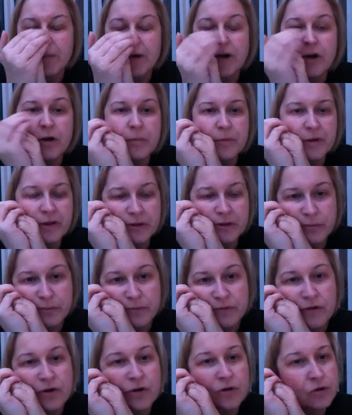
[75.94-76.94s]
I'm hoping that
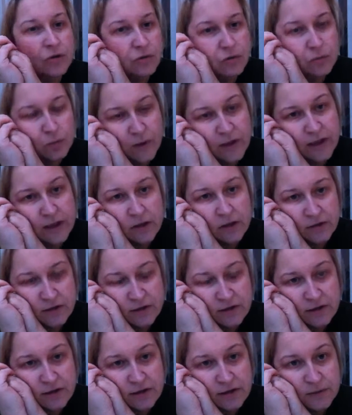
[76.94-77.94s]
we've got good weight
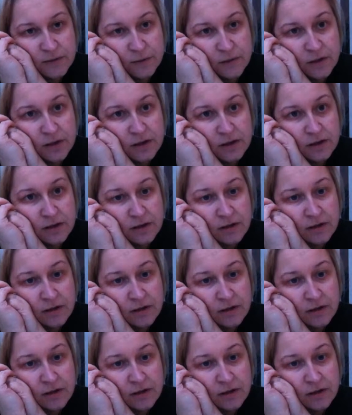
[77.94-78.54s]
losses this week.